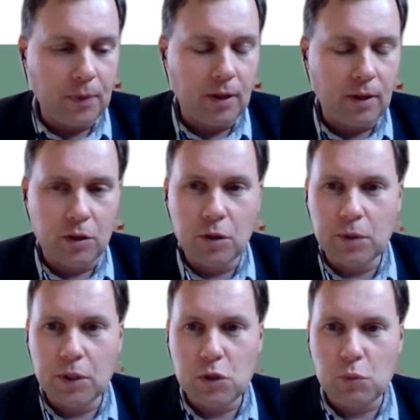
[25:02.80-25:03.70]

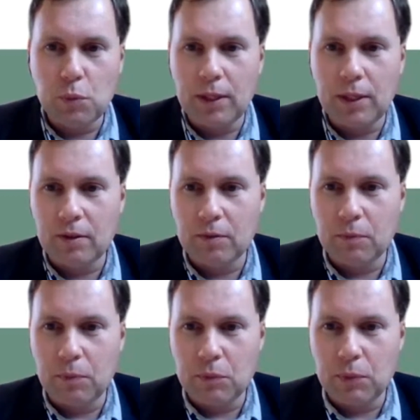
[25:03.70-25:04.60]
curious what
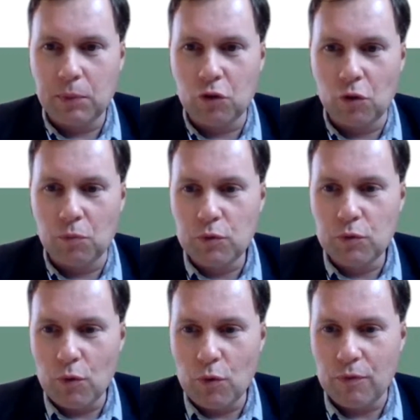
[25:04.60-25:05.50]
Tom Woodruff
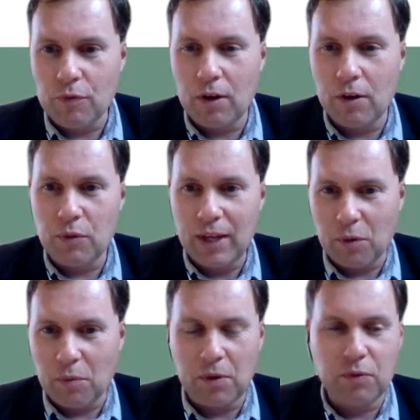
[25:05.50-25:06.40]
would think
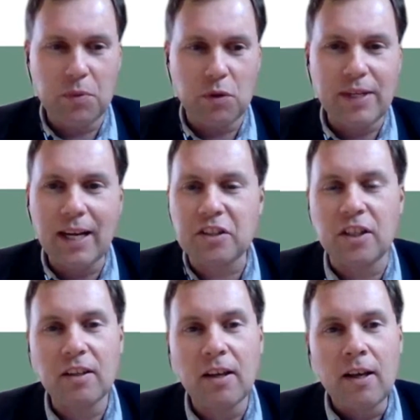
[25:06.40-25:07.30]
from your
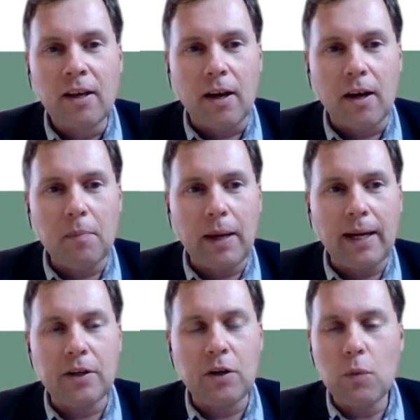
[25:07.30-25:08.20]
reaction. And
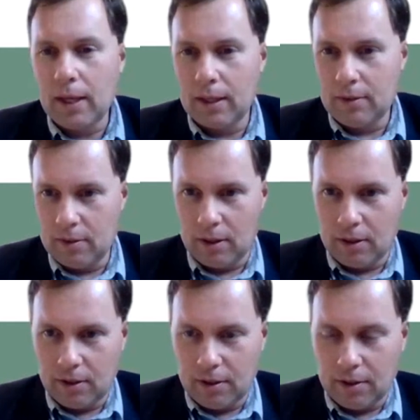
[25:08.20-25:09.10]
I know we can
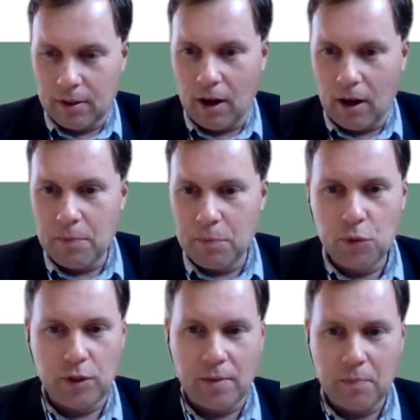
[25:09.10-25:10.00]

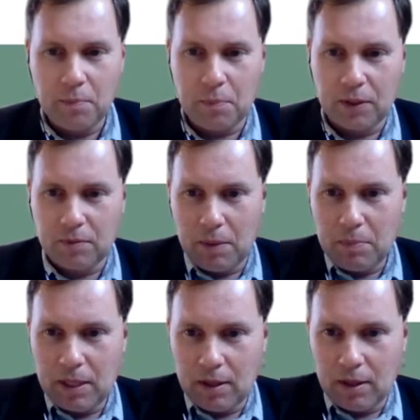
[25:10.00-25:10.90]
unmute him, but
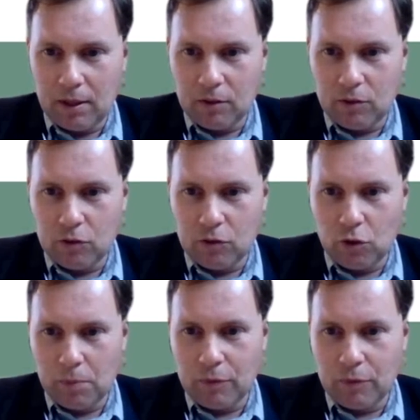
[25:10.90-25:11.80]
maybe Tom, if
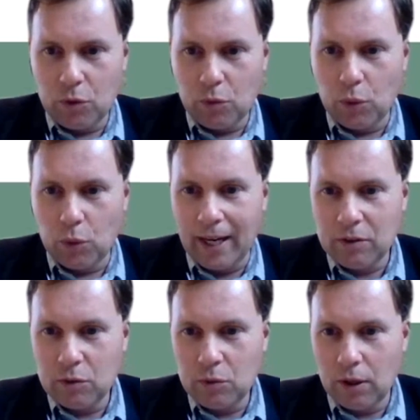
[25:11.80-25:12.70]
you would like
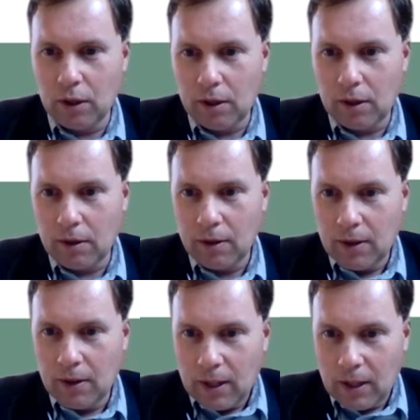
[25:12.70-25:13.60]
to.
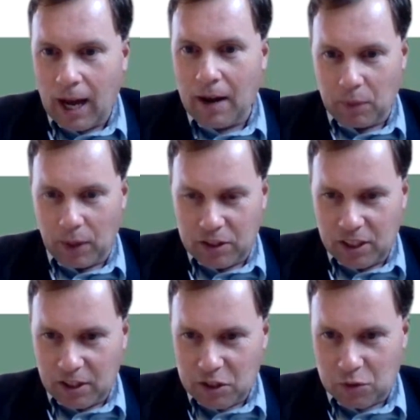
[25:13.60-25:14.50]
I see
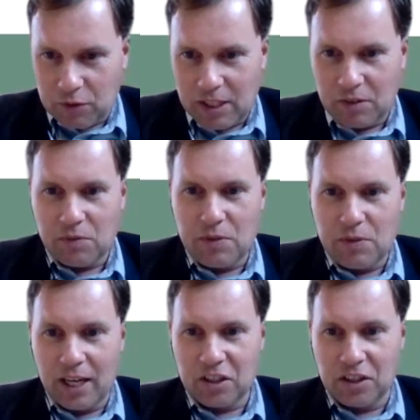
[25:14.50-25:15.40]
there is already a
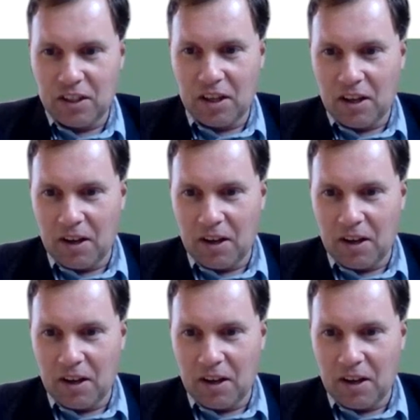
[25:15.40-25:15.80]
reaction.